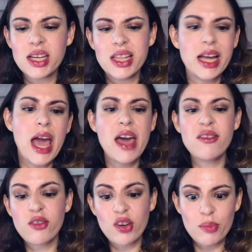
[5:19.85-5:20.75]
Like
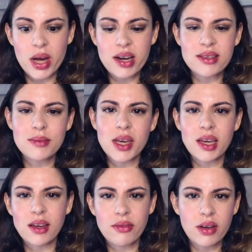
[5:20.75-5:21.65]
everybody's
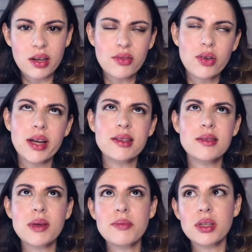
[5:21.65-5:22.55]
making fun of trans
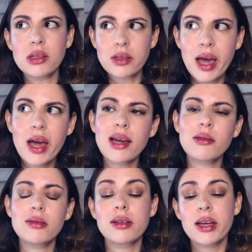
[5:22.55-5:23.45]
people. Okay,
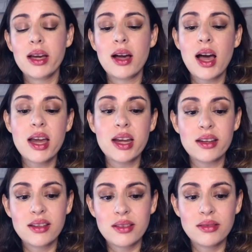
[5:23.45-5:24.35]
okay, got
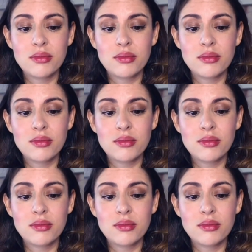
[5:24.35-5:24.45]
it.